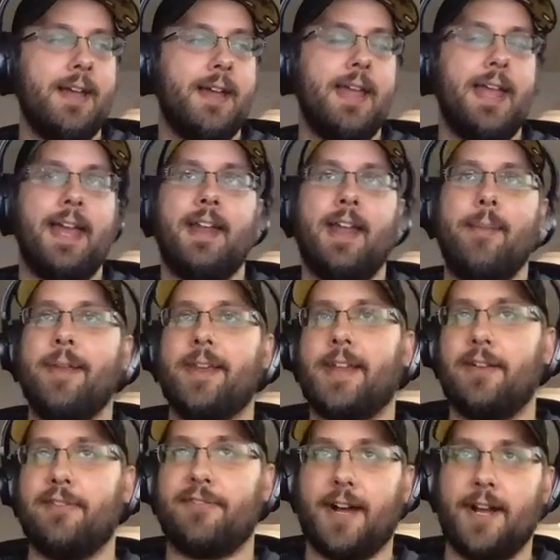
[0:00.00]
and
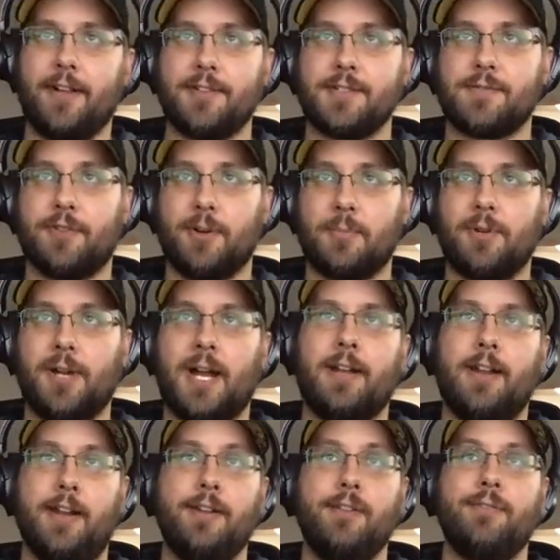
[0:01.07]
APK files from React
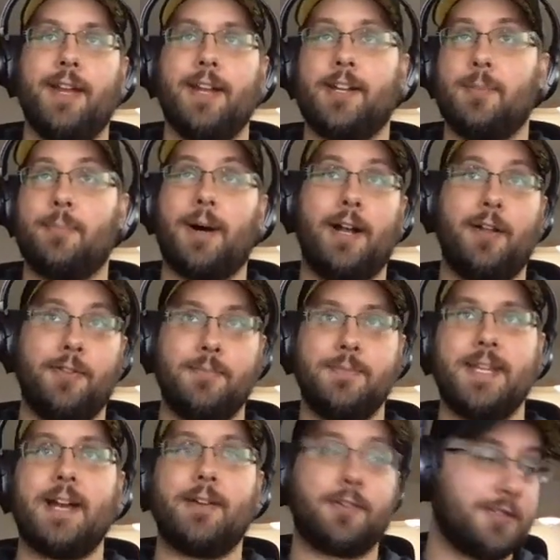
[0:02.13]
Native and compile them
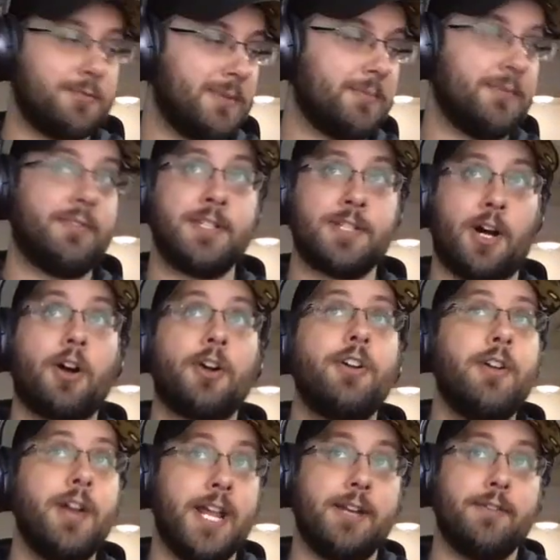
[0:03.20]
down. Because remember, these are
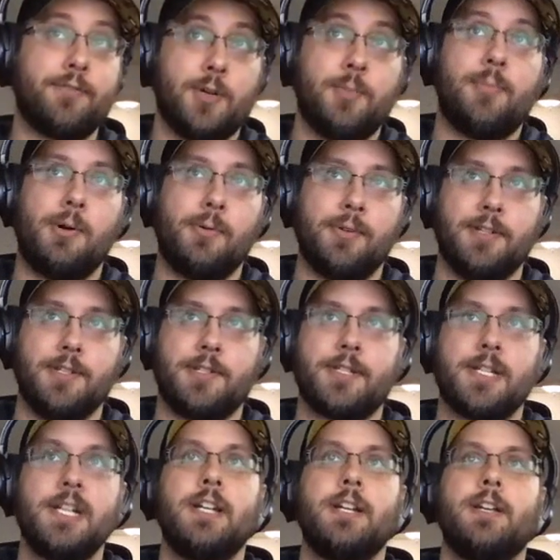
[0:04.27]
native components
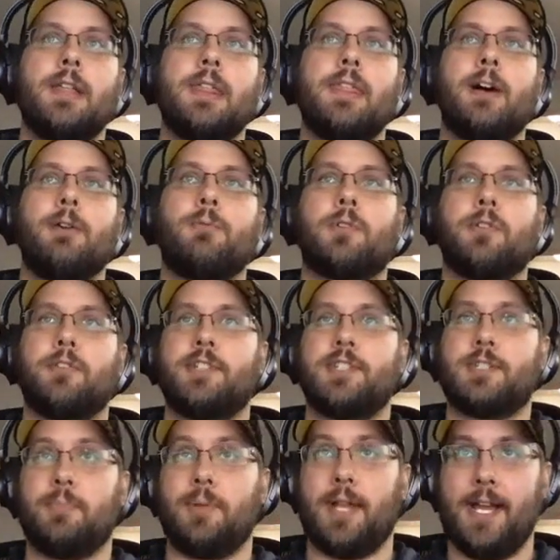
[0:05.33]
that we're
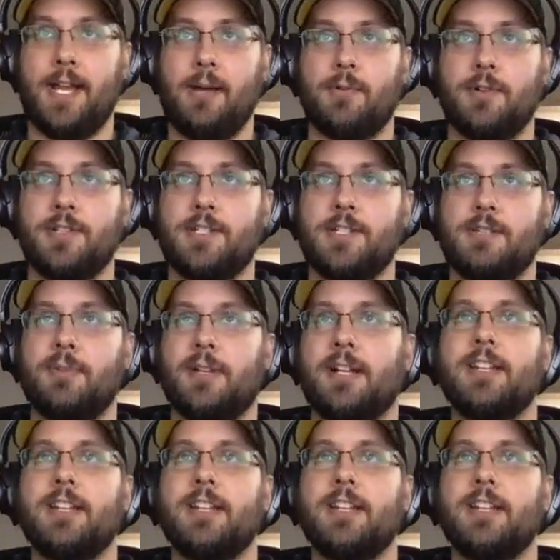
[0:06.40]
displaying. We're just displaying
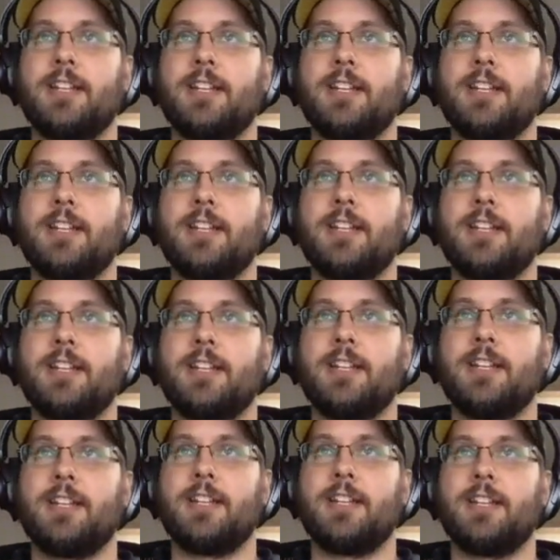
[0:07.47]
them in a new way. We're not
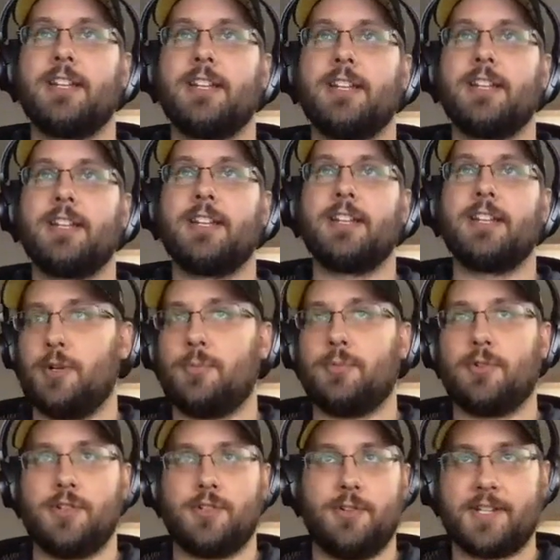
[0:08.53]
creating
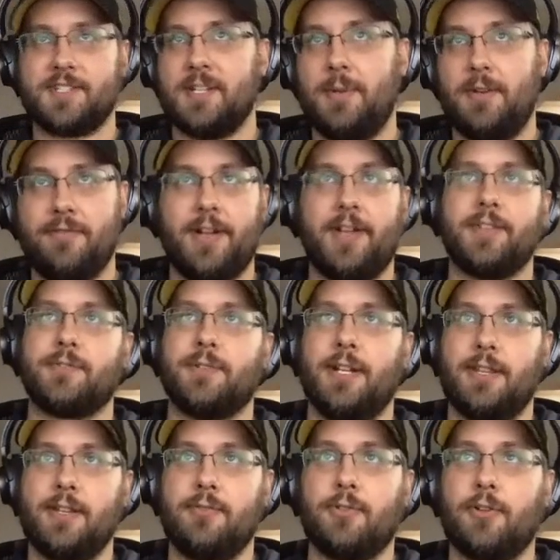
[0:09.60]
storyboards or XIB files or
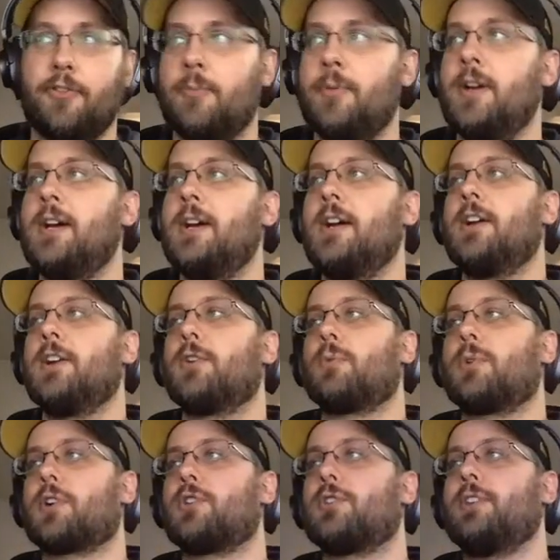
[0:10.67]
anything for them. We're
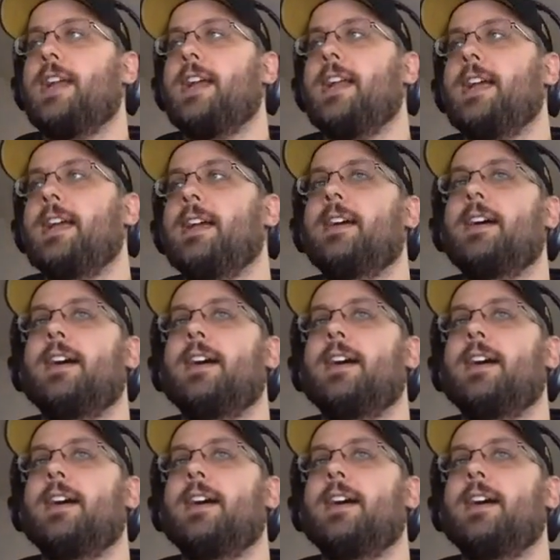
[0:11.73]
creating